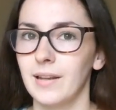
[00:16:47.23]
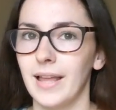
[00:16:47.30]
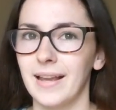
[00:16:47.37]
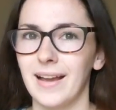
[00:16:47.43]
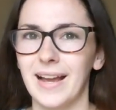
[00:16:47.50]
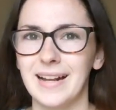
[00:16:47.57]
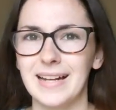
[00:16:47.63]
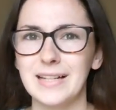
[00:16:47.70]

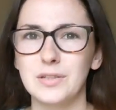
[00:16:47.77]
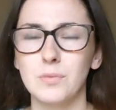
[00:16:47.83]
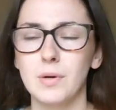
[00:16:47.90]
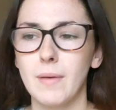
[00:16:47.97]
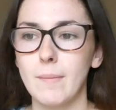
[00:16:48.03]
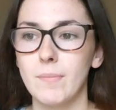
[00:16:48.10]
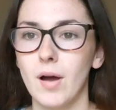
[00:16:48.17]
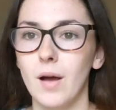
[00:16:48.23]
Like I clicked on
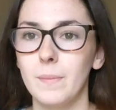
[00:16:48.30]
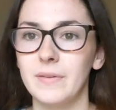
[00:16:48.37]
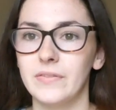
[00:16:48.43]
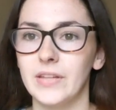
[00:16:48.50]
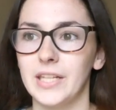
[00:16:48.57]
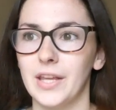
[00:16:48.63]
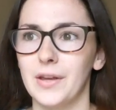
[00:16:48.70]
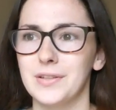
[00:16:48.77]
one of my Barbie
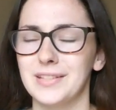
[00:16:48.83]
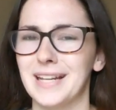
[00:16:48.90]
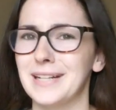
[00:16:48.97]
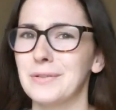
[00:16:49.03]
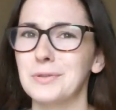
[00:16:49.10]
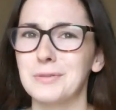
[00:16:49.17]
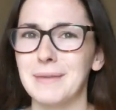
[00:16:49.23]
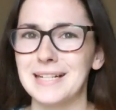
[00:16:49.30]
videos and
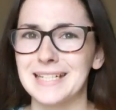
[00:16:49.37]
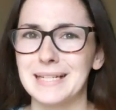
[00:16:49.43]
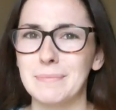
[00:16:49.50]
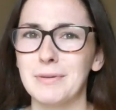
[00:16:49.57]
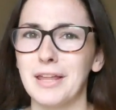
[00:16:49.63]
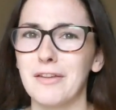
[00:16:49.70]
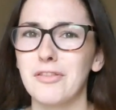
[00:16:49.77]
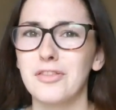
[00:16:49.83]
it automatically
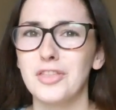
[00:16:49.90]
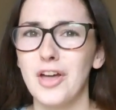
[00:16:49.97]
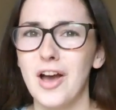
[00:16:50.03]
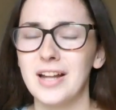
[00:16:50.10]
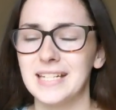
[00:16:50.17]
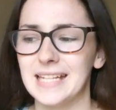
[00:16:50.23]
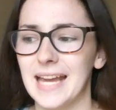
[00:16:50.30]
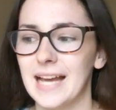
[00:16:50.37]
put like
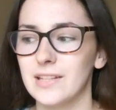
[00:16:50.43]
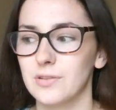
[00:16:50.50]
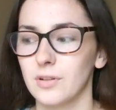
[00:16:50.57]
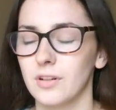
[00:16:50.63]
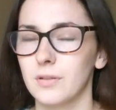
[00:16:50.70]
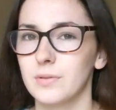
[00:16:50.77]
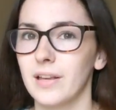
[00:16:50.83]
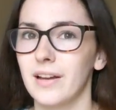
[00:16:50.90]
30 ads
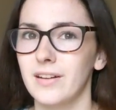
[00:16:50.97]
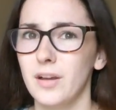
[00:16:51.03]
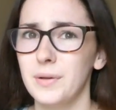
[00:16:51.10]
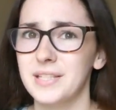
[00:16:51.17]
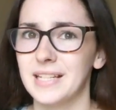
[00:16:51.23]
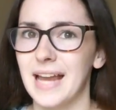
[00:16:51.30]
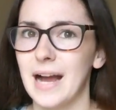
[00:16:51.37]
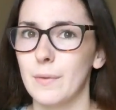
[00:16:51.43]
on. I was like, I
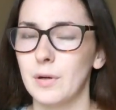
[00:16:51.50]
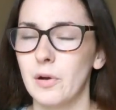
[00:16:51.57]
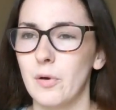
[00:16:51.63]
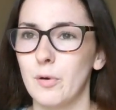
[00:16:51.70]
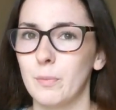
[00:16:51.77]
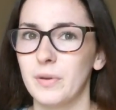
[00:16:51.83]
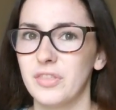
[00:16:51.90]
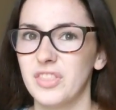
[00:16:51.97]
know it's an hour
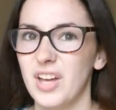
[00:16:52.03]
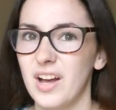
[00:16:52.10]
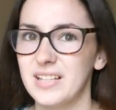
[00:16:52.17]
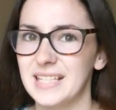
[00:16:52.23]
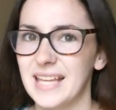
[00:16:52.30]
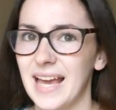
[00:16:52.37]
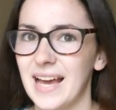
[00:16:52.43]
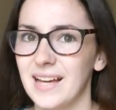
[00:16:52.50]
long, but
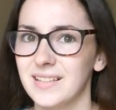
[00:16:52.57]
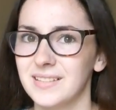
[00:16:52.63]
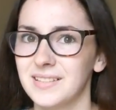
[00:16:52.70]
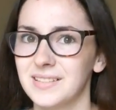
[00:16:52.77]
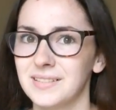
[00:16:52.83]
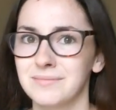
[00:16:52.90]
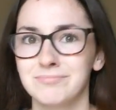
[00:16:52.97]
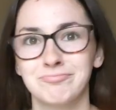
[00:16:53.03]
30
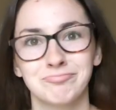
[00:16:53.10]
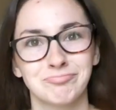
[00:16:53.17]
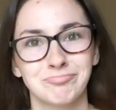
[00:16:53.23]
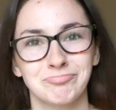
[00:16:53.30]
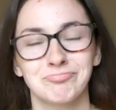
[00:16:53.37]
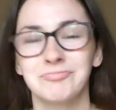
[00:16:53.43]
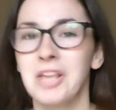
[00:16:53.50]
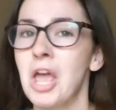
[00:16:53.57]
ads,
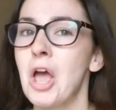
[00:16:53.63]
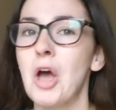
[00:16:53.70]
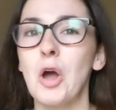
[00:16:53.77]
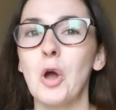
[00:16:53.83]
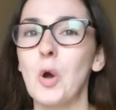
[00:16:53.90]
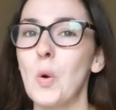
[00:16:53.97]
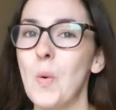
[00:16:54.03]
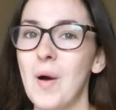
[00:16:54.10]

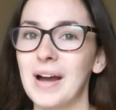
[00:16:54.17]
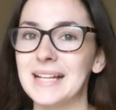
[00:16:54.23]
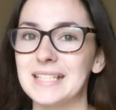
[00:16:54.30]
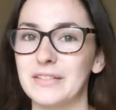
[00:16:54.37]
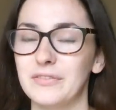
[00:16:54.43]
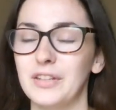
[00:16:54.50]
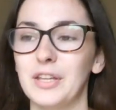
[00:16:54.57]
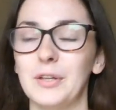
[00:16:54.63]

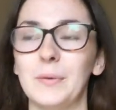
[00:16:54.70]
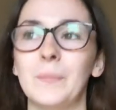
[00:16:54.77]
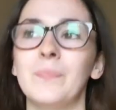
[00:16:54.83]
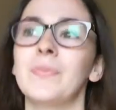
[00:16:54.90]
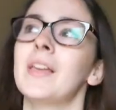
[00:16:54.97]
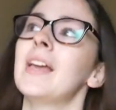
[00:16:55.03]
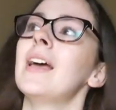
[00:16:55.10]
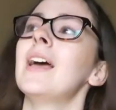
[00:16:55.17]
quite a few.
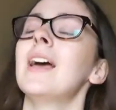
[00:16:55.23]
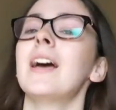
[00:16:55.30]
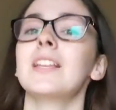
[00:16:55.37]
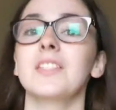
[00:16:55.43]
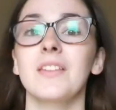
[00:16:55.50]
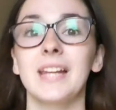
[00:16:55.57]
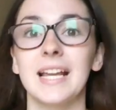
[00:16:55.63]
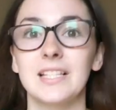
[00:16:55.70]

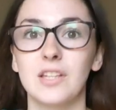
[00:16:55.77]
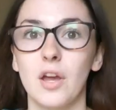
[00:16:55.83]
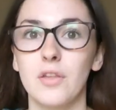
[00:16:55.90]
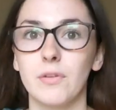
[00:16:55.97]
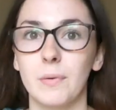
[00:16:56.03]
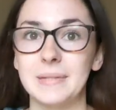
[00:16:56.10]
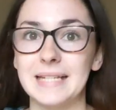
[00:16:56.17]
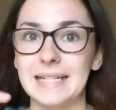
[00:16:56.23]
So then I had to go
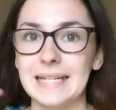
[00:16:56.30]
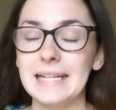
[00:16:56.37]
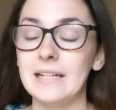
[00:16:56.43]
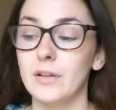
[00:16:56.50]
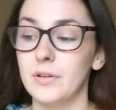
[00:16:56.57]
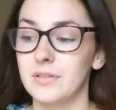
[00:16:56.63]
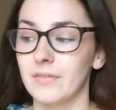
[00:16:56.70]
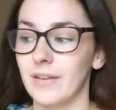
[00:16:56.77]
through and
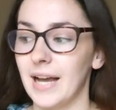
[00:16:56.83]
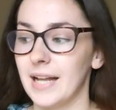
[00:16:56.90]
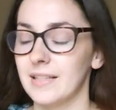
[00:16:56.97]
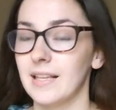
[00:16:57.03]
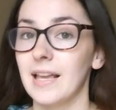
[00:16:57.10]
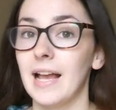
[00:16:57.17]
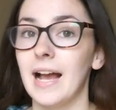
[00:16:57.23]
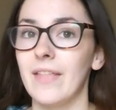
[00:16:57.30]
delete loads of
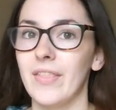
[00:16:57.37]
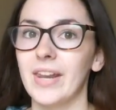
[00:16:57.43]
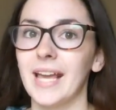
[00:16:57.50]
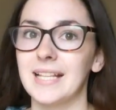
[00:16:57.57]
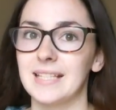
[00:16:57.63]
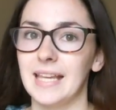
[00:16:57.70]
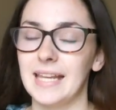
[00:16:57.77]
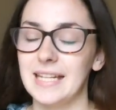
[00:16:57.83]
ads. And then I
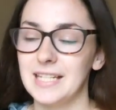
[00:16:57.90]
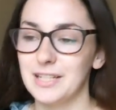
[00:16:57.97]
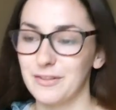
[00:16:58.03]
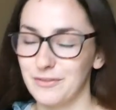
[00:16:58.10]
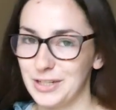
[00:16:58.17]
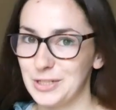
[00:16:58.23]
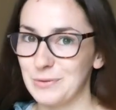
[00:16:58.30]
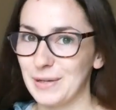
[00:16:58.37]
had to
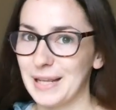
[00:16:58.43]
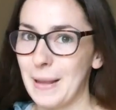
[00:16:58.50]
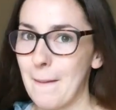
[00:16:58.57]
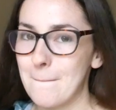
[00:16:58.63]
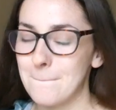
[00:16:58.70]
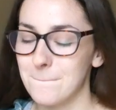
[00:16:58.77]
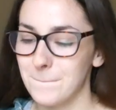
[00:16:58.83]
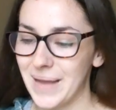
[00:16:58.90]
individually,
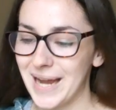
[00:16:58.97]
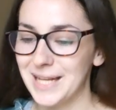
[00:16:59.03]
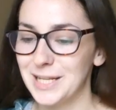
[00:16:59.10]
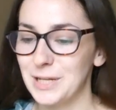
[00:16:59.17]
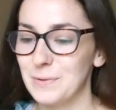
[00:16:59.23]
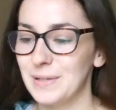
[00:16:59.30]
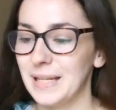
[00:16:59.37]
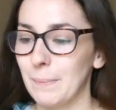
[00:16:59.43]

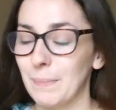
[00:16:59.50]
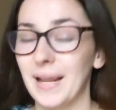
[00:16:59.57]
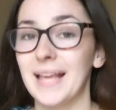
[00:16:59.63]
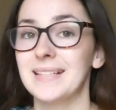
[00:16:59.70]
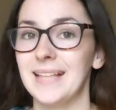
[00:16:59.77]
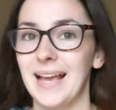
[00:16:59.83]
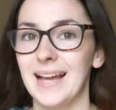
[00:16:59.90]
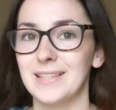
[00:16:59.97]
manually
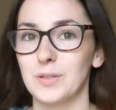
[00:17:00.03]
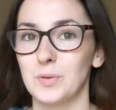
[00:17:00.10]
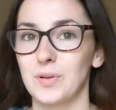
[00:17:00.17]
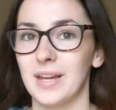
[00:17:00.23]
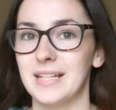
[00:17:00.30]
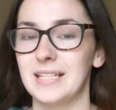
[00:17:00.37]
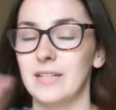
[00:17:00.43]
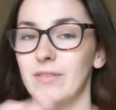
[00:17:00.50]
place ads on
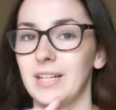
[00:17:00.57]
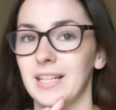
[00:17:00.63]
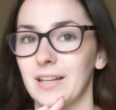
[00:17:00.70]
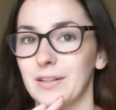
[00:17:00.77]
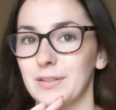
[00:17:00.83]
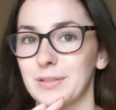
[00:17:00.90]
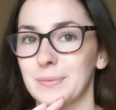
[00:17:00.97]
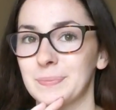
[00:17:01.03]
90
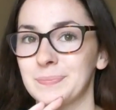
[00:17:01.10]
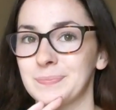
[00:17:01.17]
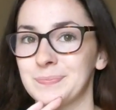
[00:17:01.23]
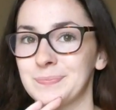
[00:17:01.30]
videos.